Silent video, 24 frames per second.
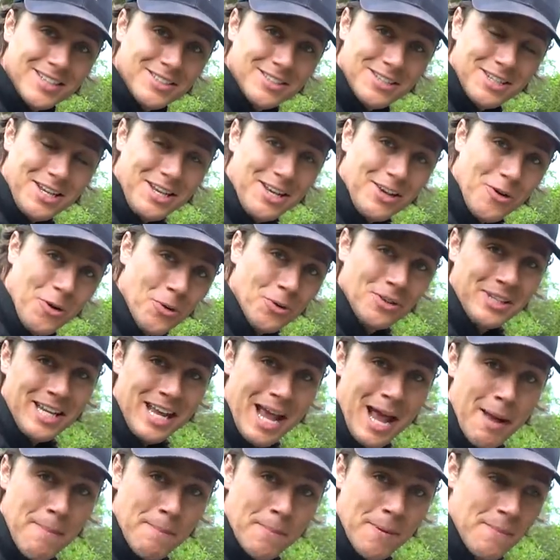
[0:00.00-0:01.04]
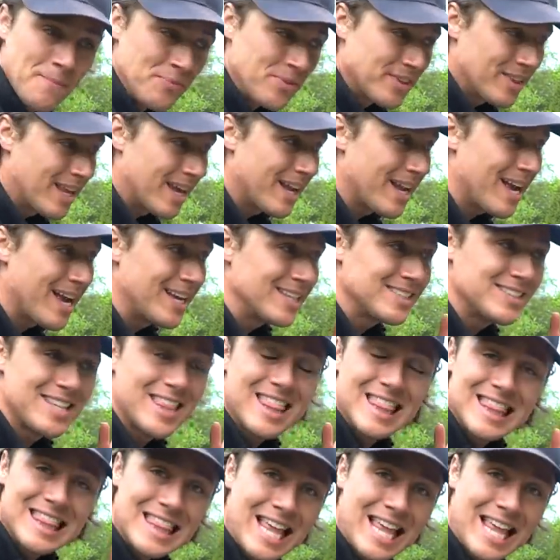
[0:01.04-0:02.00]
It's the only app that has